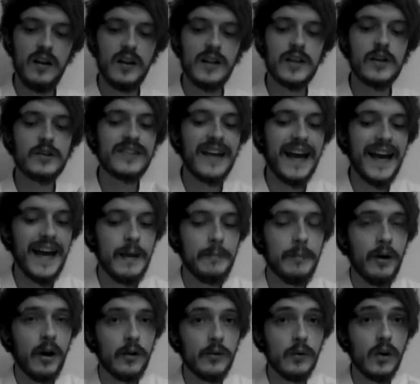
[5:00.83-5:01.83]
There is a
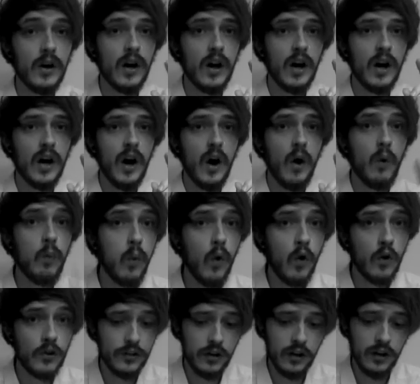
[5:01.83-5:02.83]
hippo, a
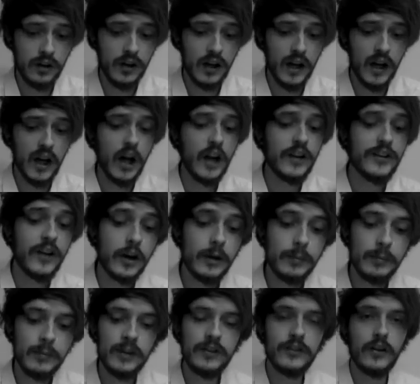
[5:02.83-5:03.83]
warthog, A
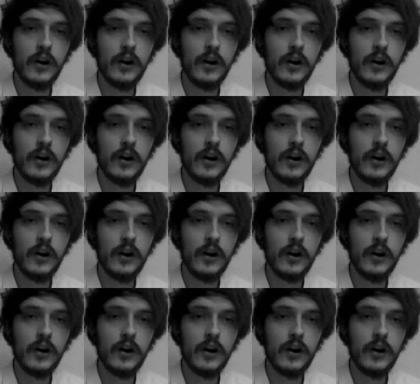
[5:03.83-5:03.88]
Doberman